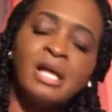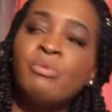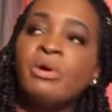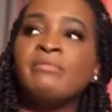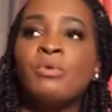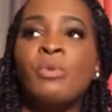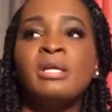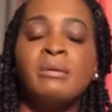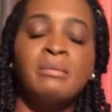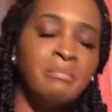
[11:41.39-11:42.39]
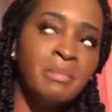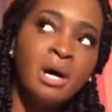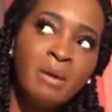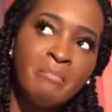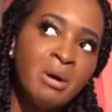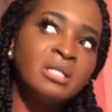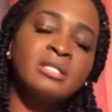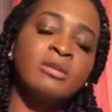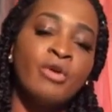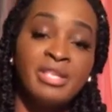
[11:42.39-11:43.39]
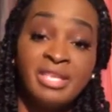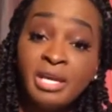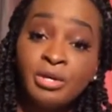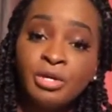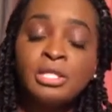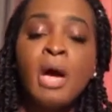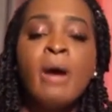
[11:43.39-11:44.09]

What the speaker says: I wouldn't have to wait months or years,